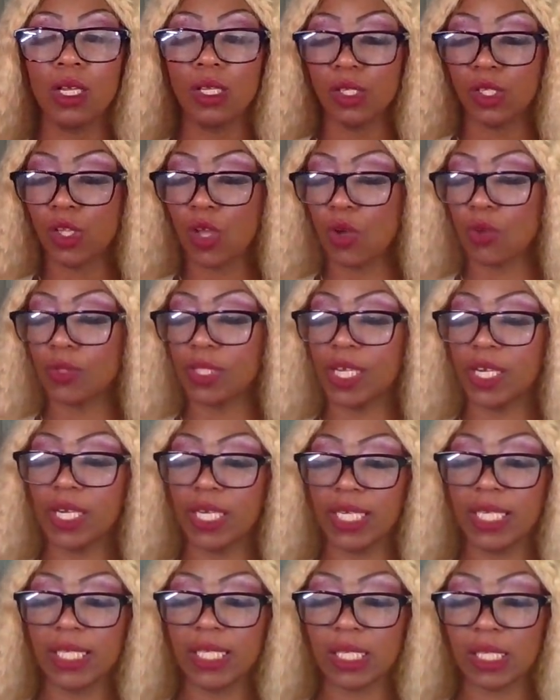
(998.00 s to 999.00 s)
So there
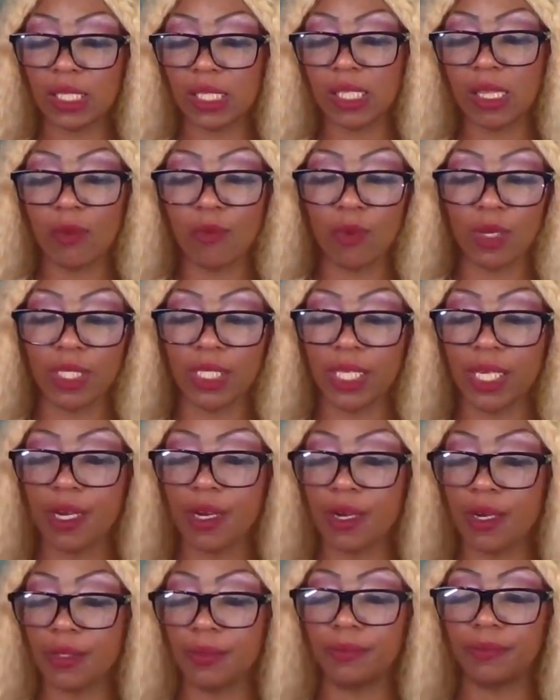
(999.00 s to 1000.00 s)
is someone
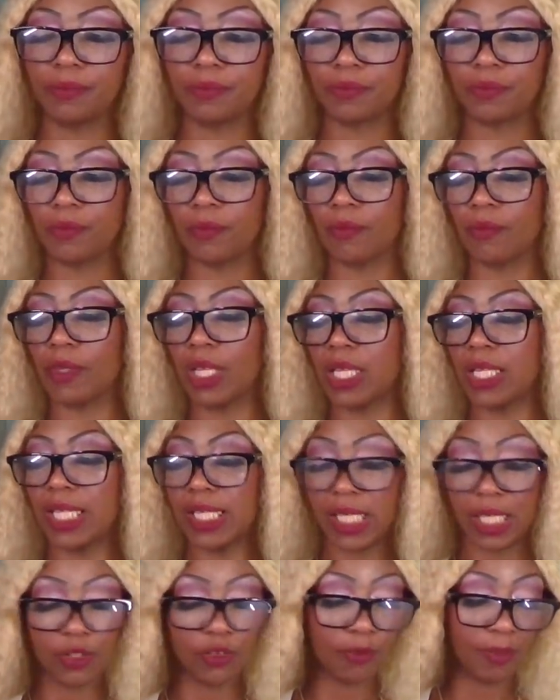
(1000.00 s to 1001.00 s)
here
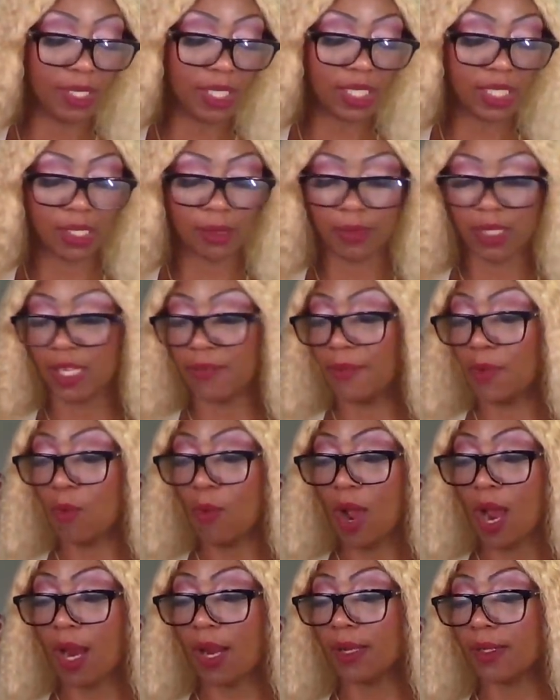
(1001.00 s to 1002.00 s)
that's either missing some TV
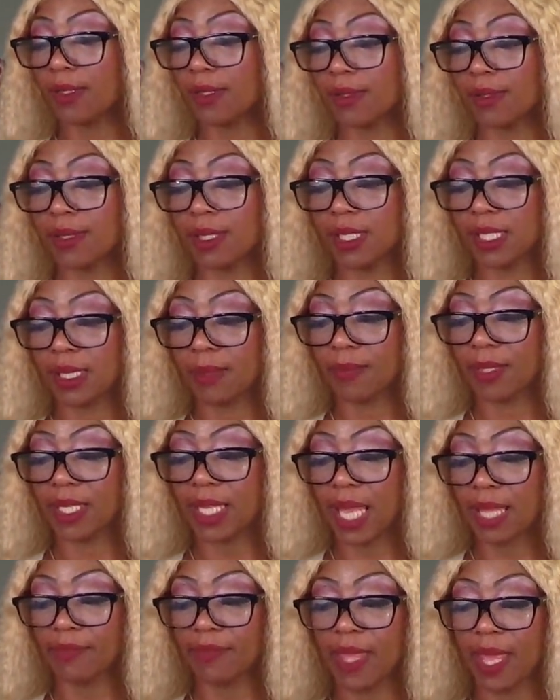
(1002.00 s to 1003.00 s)
wires or something
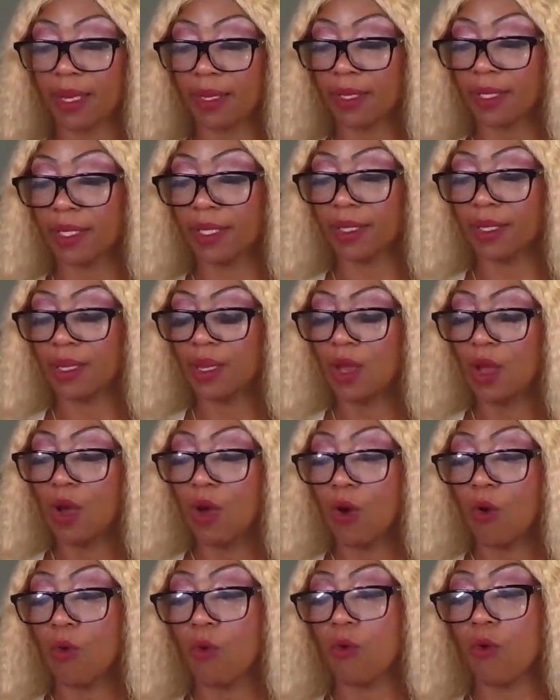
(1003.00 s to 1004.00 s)
like that, honey.
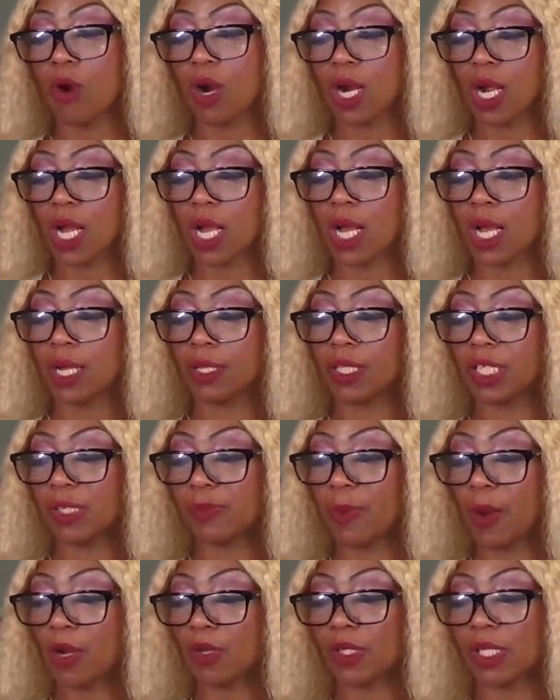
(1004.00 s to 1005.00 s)
Or uh, this
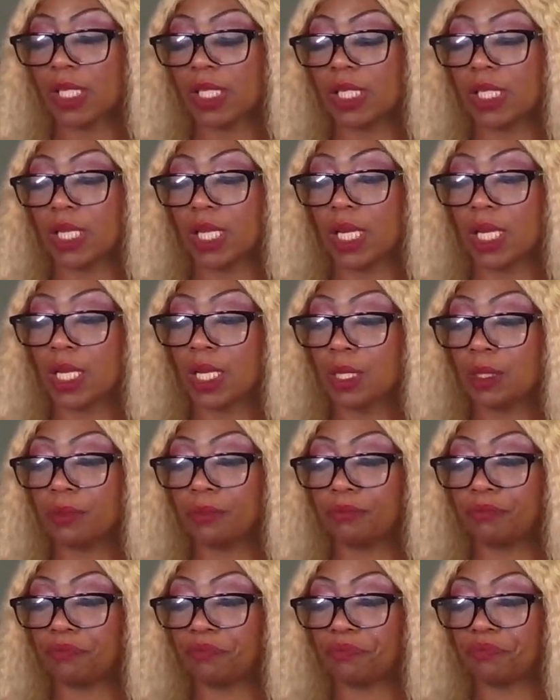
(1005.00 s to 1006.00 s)
person, um,
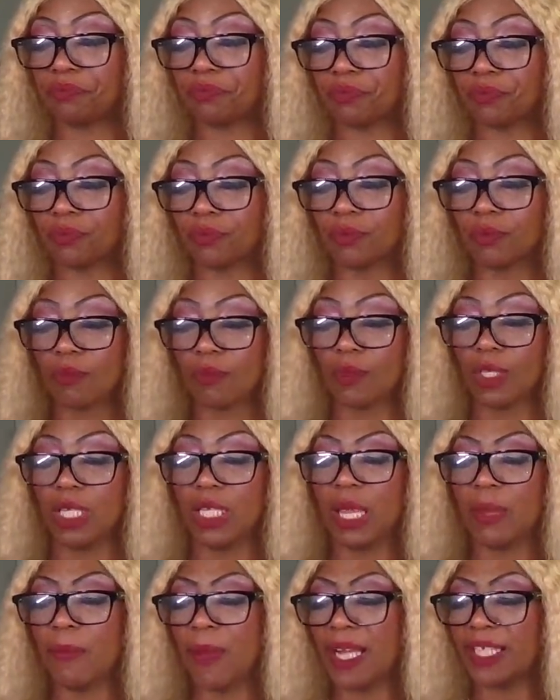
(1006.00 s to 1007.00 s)

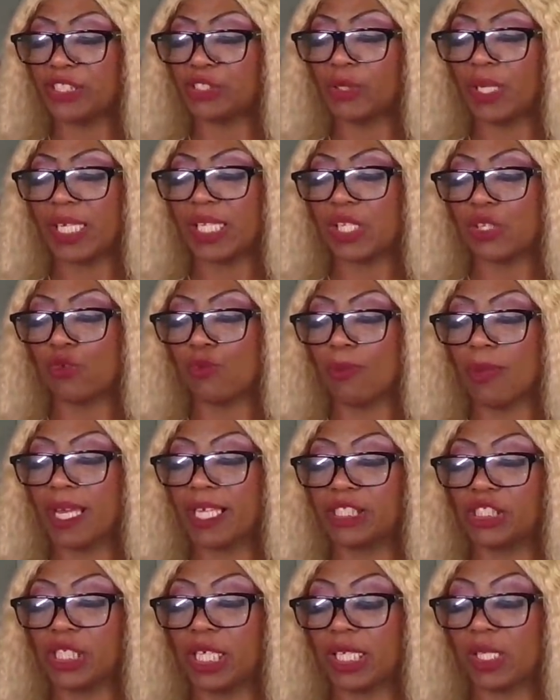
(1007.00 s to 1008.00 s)
they might drink too
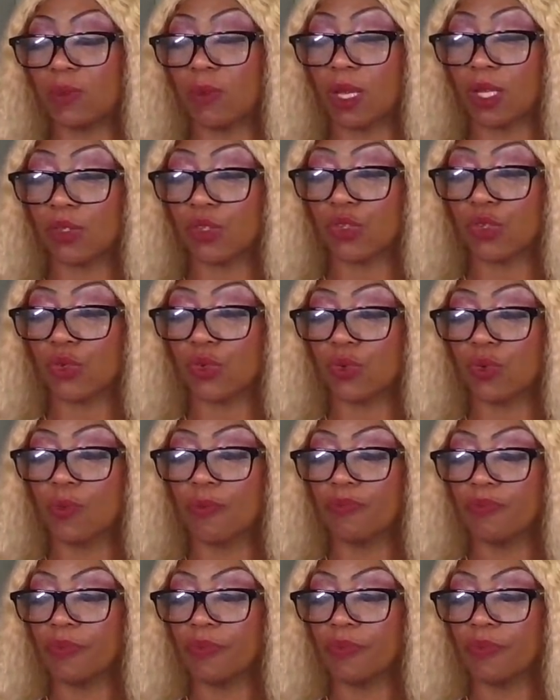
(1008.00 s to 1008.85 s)
much as well too.